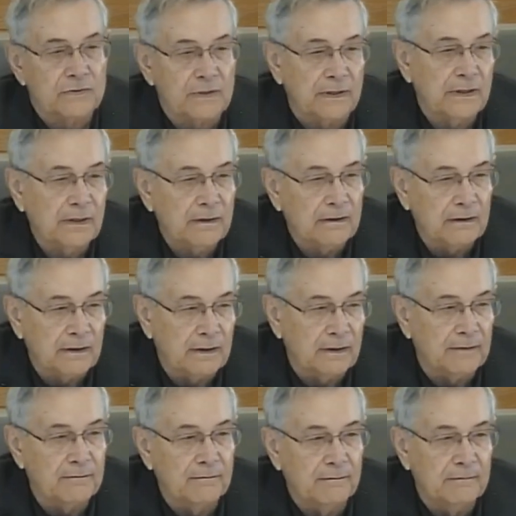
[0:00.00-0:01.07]
Lake.
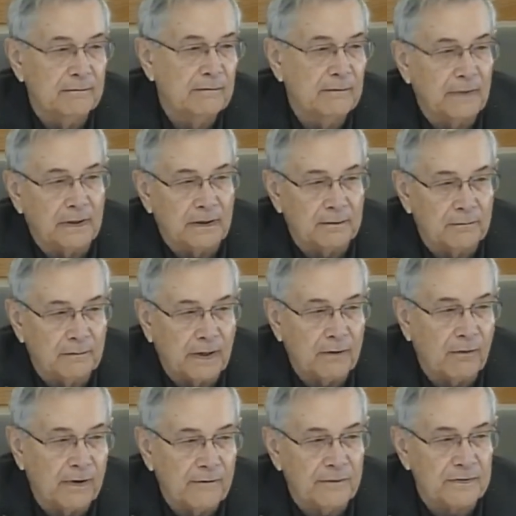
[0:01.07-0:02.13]
My
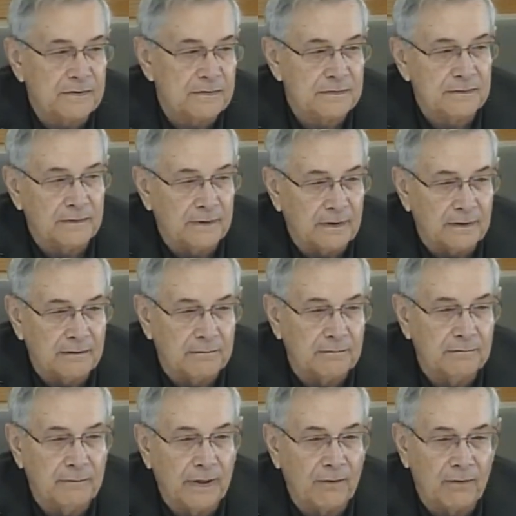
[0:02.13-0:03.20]
wife has
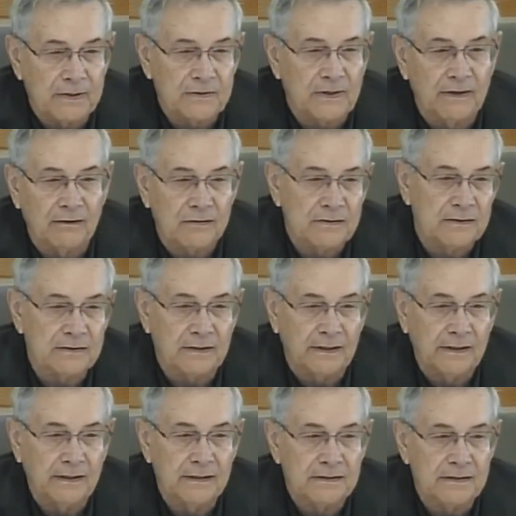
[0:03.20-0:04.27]
been a resident here since
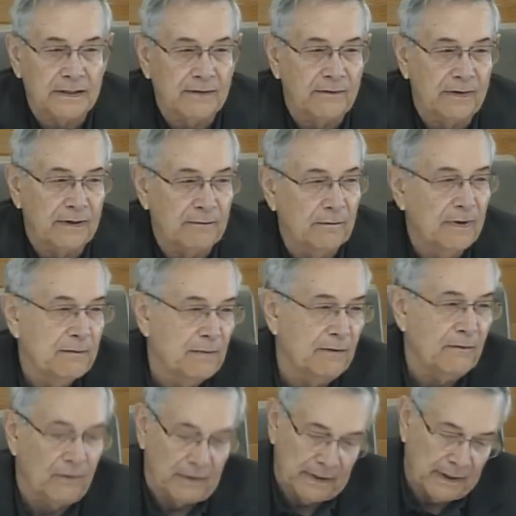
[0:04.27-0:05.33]
1970.
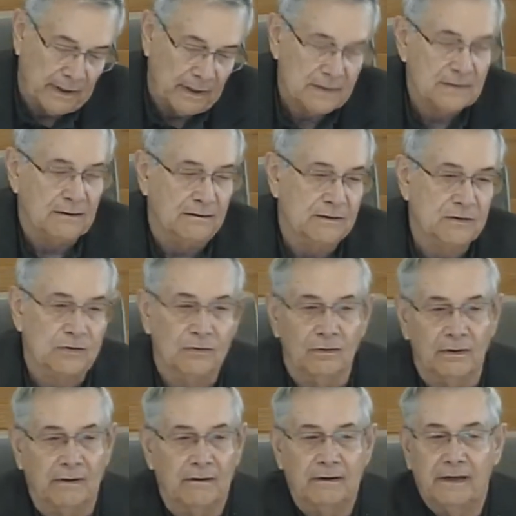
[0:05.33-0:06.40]
Before that, I started
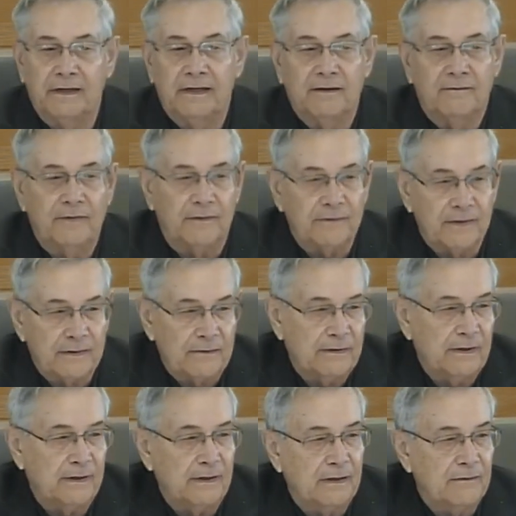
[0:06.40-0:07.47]
school here in
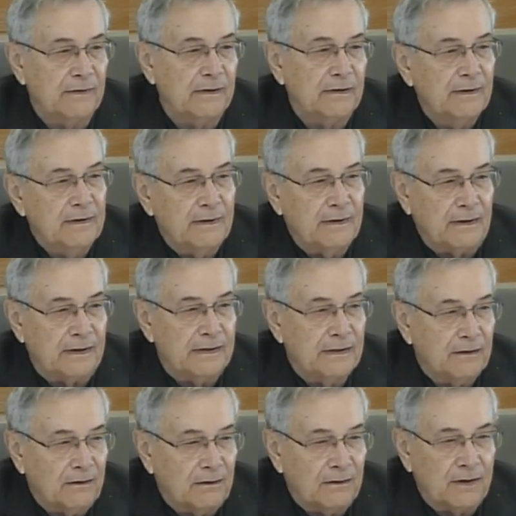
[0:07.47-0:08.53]
1953, to give you an idea
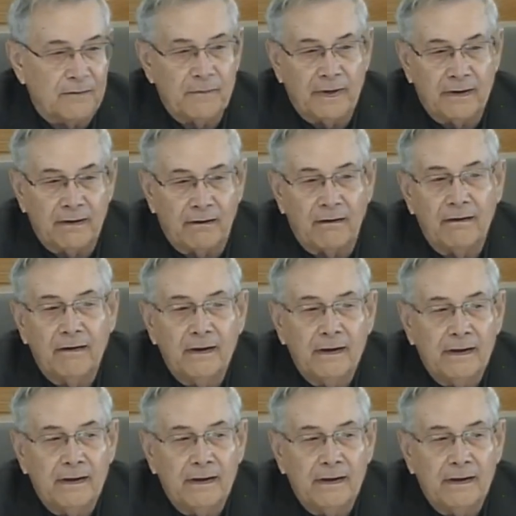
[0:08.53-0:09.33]
how long I've been here.